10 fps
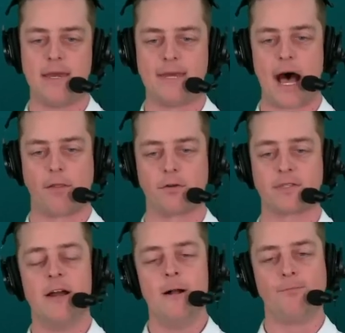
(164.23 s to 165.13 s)

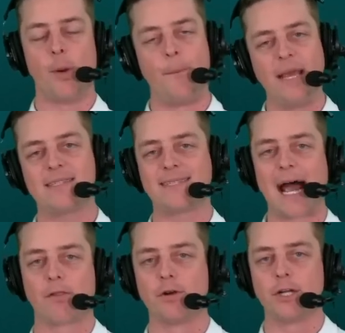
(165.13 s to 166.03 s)
The base
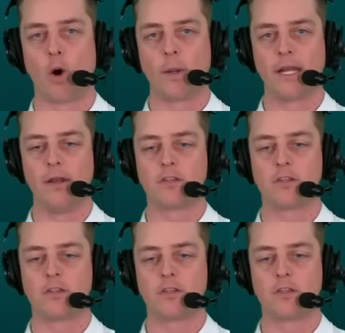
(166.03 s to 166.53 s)
salary going into